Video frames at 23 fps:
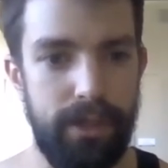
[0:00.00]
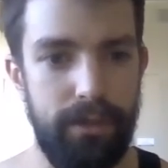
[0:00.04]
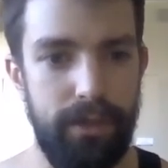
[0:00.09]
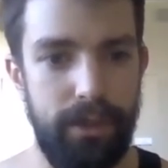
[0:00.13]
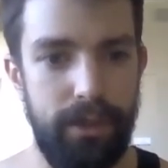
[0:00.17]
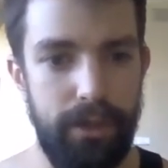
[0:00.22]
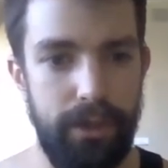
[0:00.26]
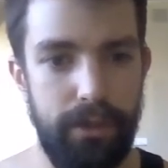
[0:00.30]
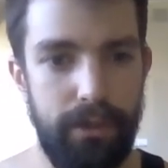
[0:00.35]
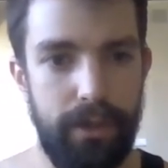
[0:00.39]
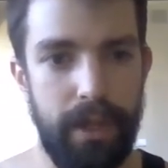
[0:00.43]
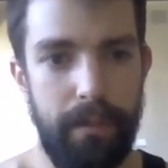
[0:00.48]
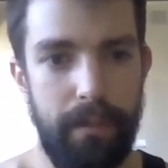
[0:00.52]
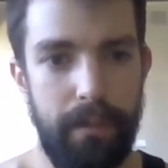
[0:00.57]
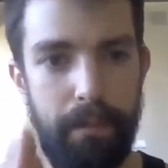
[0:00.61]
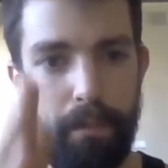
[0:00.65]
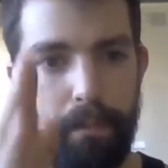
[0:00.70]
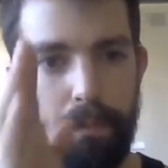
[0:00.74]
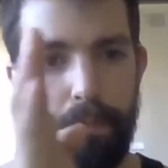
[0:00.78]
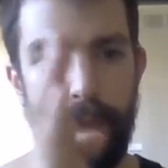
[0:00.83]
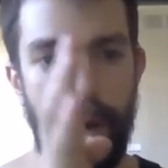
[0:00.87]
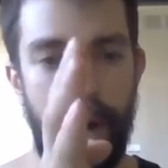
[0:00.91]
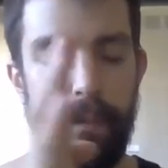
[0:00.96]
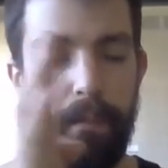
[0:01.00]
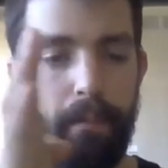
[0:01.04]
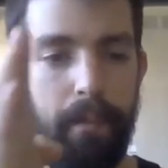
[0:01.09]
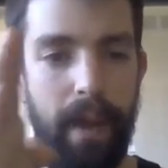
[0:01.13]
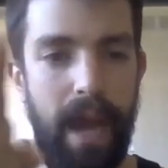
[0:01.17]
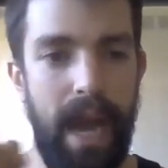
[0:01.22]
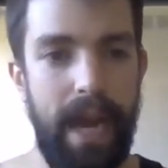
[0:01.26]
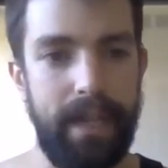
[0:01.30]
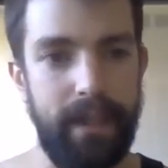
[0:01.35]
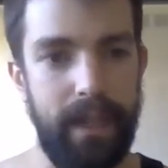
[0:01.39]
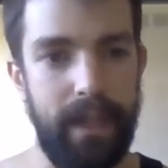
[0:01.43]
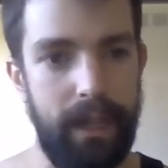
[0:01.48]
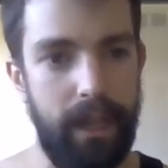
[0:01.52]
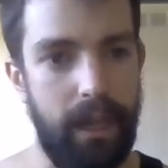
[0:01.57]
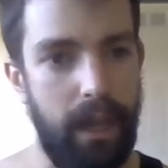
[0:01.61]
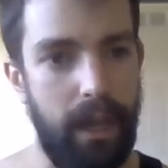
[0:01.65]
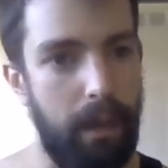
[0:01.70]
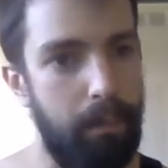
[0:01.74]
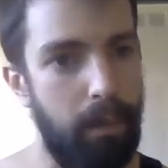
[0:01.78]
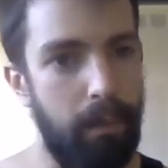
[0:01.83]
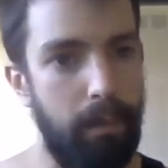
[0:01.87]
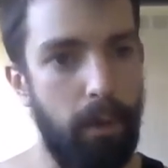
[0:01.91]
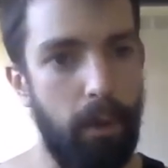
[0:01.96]
So you could bump back like a
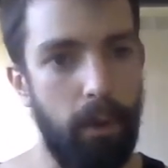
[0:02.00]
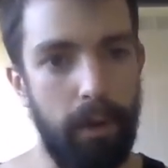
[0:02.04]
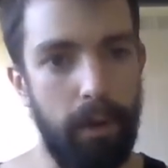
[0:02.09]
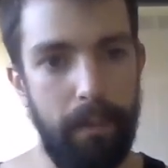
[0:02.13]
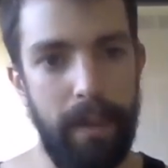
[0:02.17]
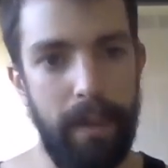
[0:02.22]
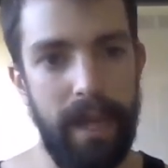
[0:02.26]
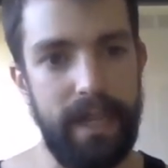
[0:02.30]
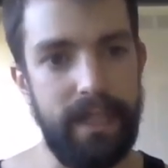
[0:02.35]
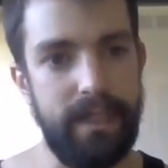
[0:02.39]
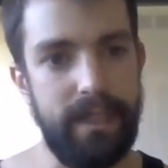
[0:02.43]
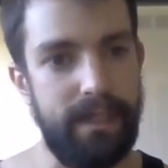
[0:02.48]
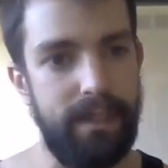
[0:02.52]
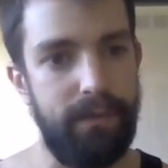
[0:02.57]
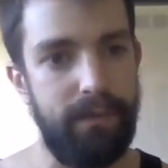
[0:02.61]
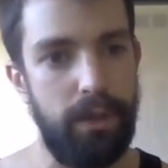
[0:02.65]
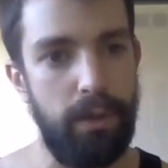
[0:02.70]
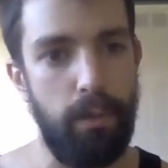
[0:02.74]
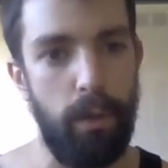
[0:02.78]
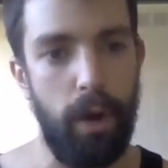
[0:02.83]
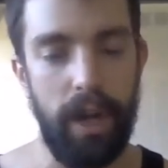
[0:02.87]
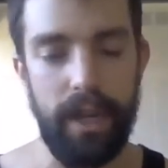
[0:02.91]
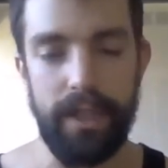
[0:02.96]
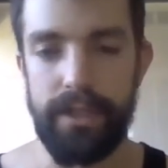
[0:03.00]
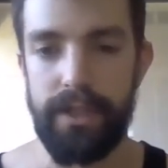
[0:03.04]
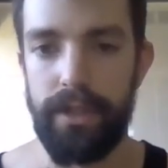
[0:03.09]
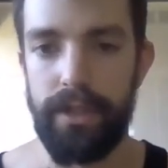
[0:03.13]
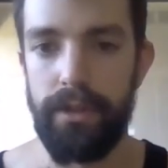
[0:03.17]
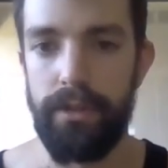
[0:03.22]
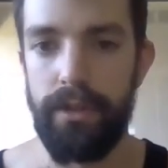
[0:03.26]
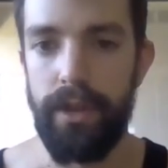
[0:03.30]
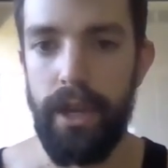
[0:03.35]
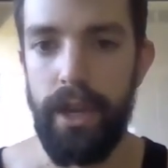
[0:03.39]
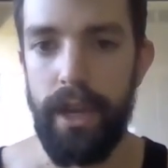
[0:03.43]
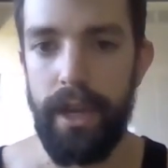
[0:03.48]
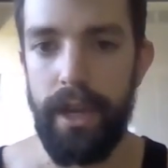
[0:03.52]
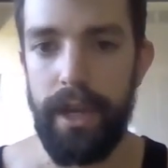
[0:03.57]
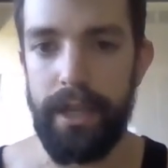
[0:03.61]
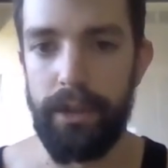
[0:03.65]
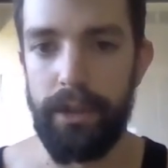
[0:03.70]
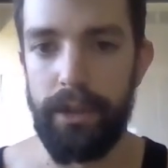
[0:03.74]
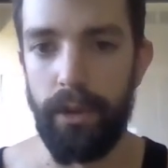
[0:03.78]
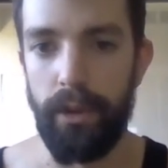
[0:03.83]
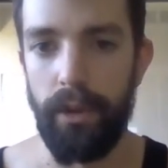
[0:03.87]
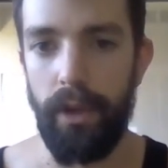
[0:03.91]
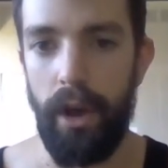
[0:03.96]
couple more minutes if you wanted to.
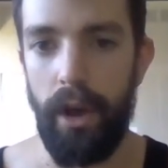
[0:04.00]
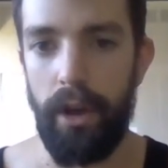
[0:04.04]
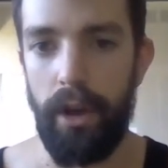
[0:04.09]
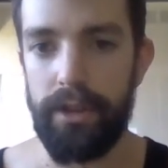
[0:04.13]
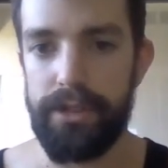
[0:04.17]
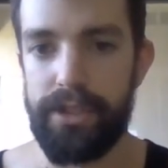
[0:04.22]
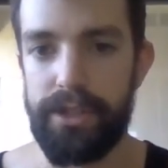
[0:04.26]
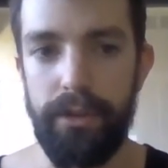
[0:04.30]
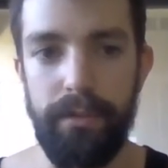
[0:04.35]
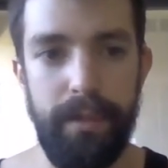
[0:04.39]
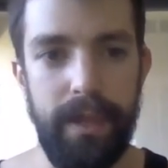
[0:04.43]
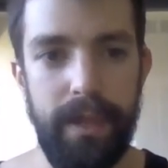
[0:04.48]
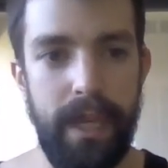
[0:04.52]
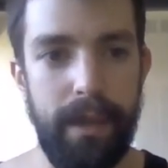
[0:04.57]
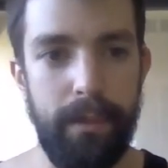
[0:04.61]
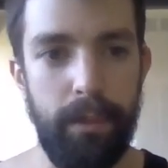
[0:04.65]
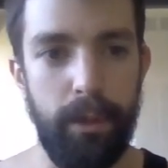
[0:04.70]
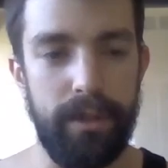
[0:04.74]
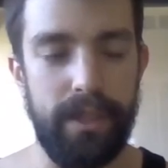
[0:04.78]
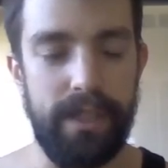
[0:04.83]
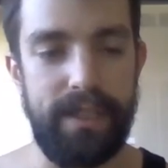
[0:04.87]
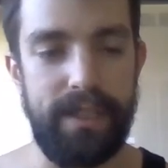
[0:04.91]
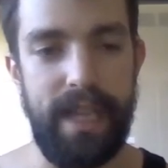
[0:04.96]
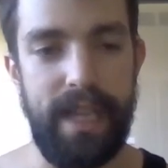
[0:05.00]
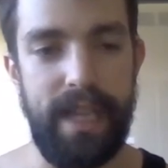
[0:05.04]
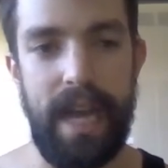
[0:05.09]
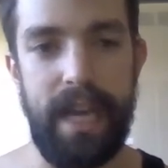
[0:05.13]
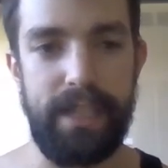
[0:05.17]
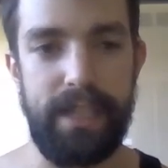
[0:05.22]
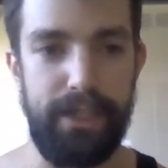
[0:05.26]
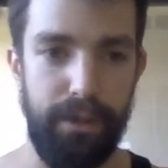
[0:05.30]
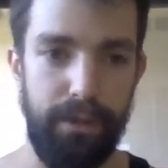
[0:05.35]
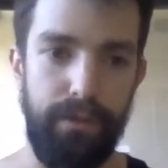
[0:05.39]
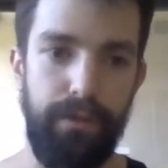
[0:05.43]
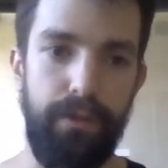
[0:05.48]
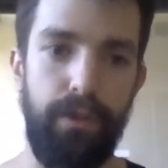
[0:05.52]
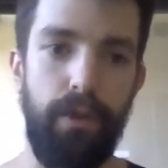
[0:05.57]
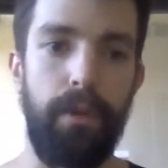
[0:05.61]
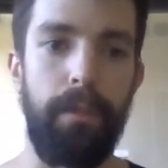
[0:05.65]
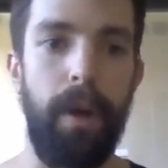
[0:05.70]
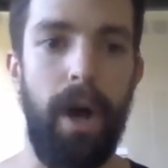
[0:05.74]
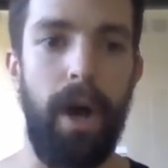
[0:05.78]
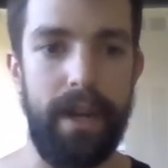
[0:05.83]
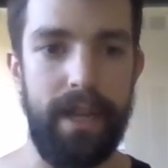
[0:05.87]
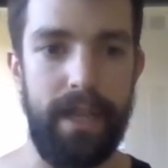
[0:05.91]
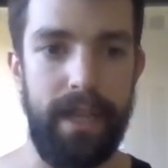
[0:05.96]
You'll also be able to tax your full
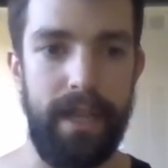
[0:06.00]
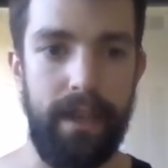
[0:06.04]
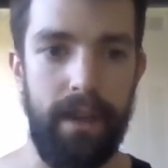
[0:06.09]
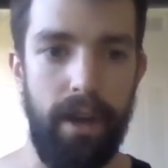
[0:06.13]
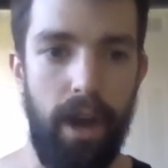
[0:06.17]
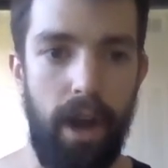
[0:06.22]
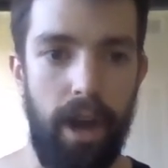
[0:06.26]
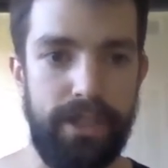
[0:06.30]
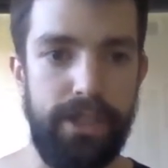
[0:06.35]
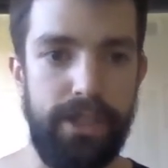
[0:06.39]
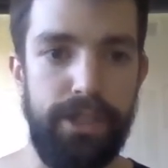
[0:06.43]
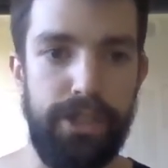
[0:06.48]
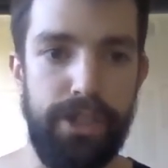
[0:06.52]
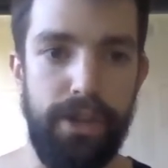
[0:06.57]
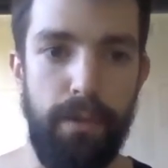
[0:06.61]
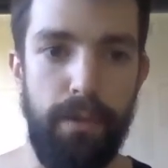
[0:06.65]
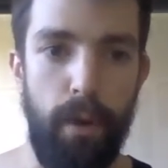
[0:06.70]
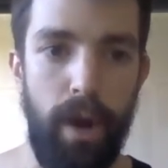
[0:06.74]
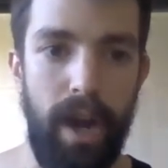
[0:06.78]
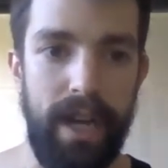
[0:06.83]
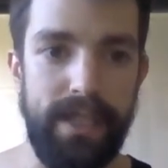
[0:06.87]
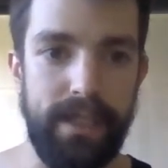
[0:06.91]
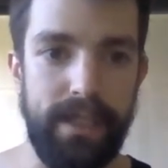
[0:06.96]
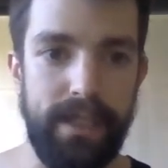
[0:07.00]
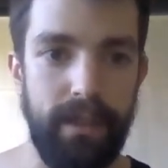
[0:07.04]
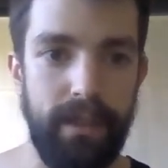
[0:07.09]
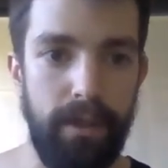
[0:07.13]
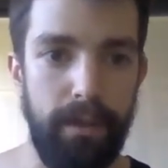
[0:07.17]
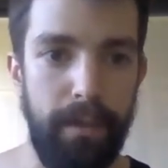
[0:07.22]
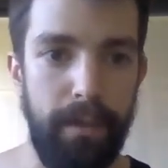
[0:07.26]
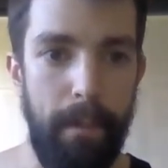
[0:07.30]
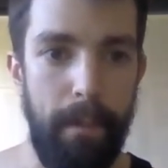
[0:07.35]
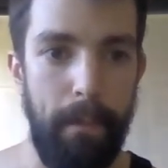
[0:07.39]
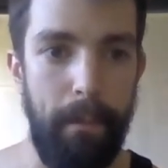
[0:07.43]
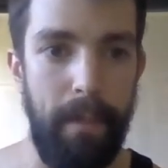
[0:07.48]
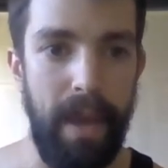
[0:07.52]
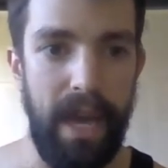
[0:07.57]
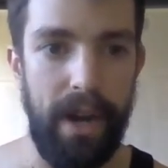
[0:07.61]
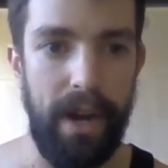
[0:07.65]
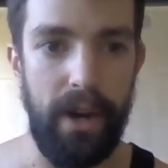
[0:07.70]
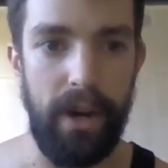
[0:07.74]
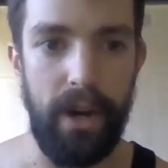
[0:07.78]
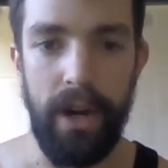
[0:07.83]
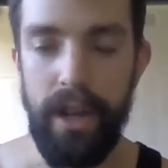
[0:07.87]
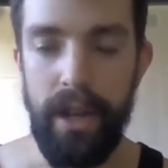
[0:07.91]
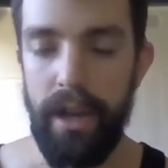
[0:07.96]
body oxygen wise a little bit
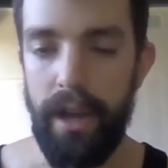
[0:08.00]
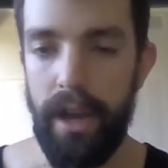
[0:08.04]
better.